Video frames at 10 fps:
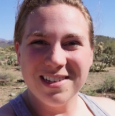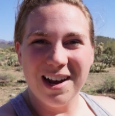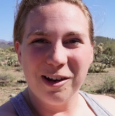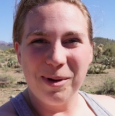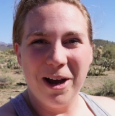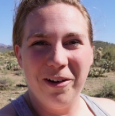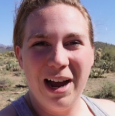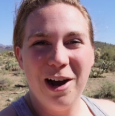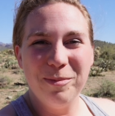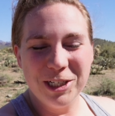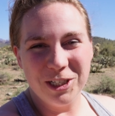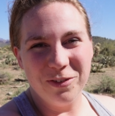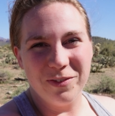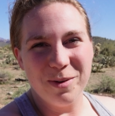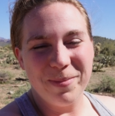talk about how much
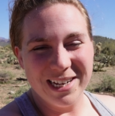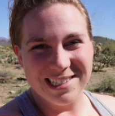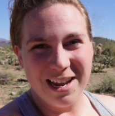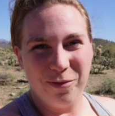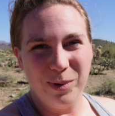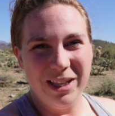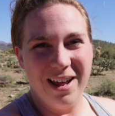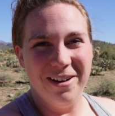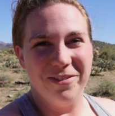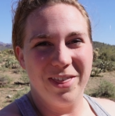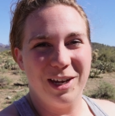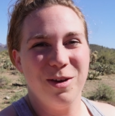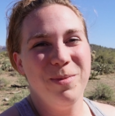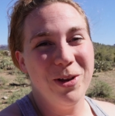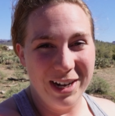of bus life we love the
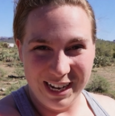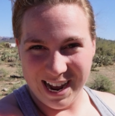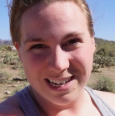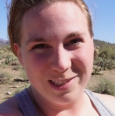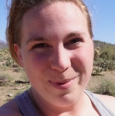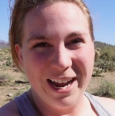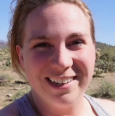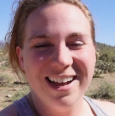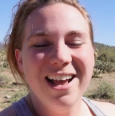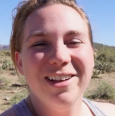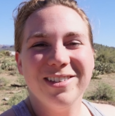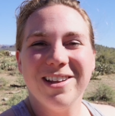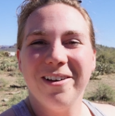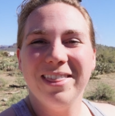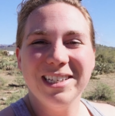community aspect.
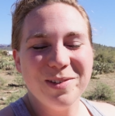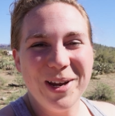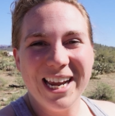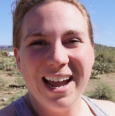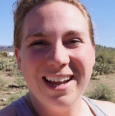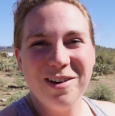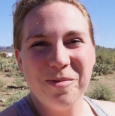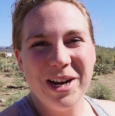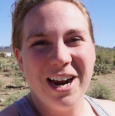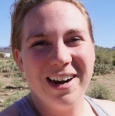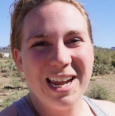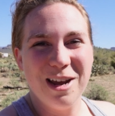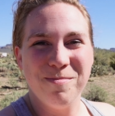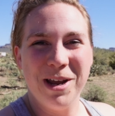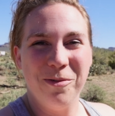So this weekend we are
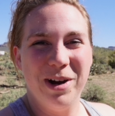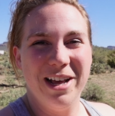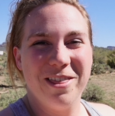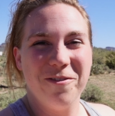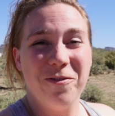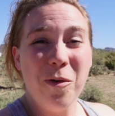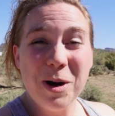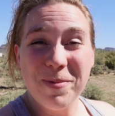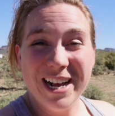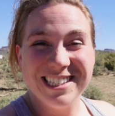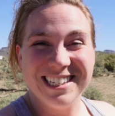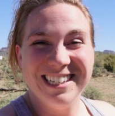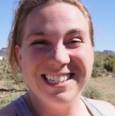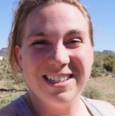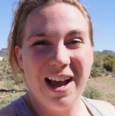camping with four
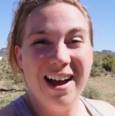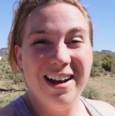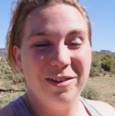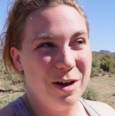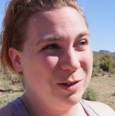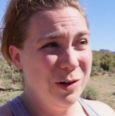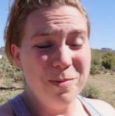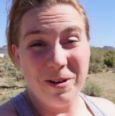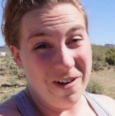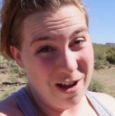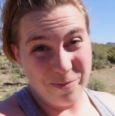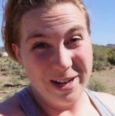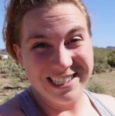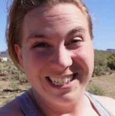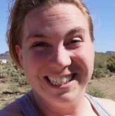buses, uh, soon to be five
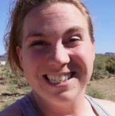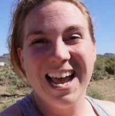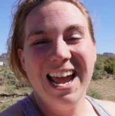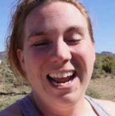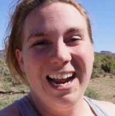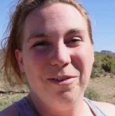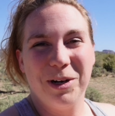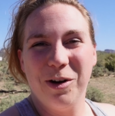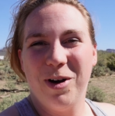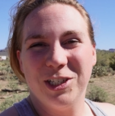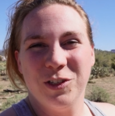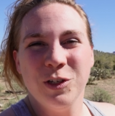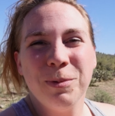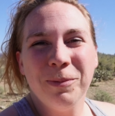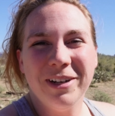buses, and we're gonna watch the
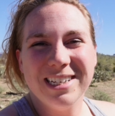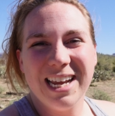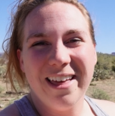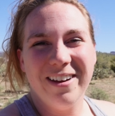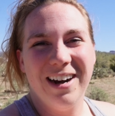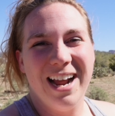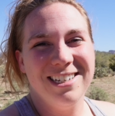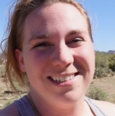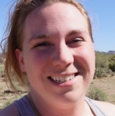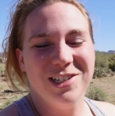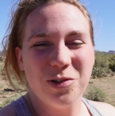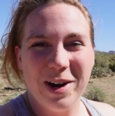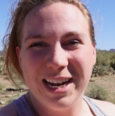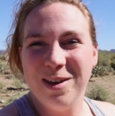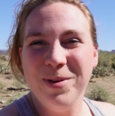Super Bowl together and just
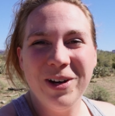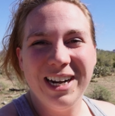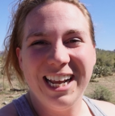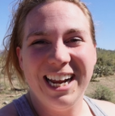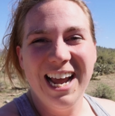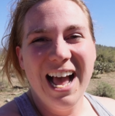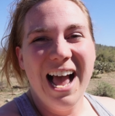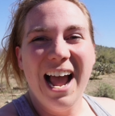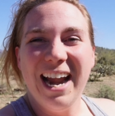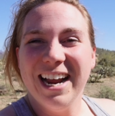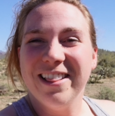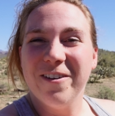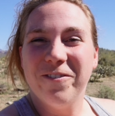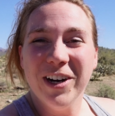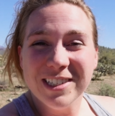enjoy community. And the
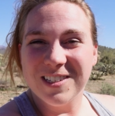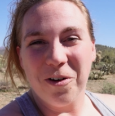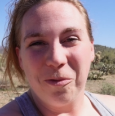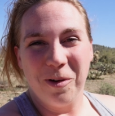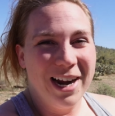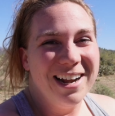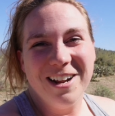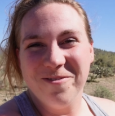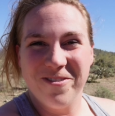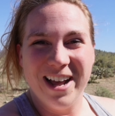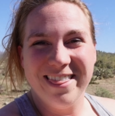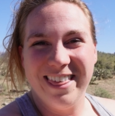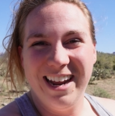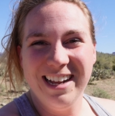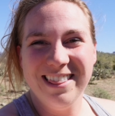first random fun
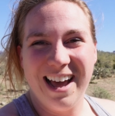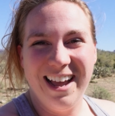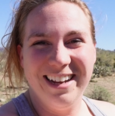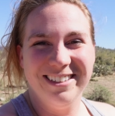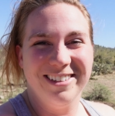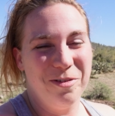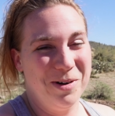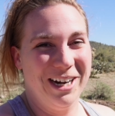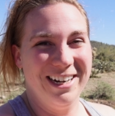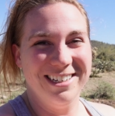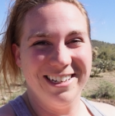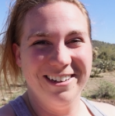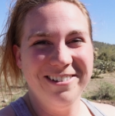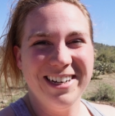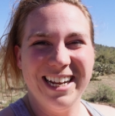thing that we're gonna
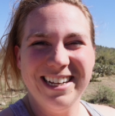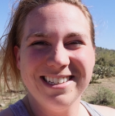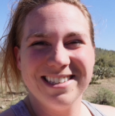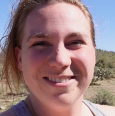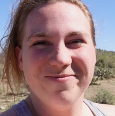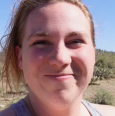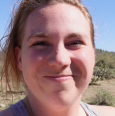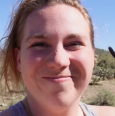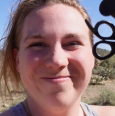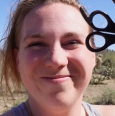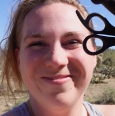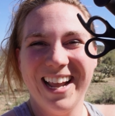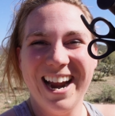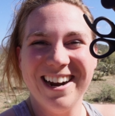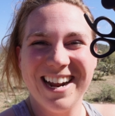do is
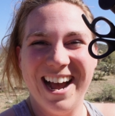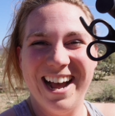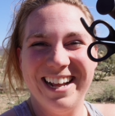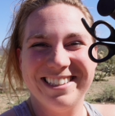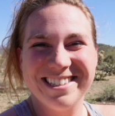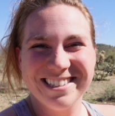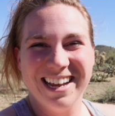haircuts.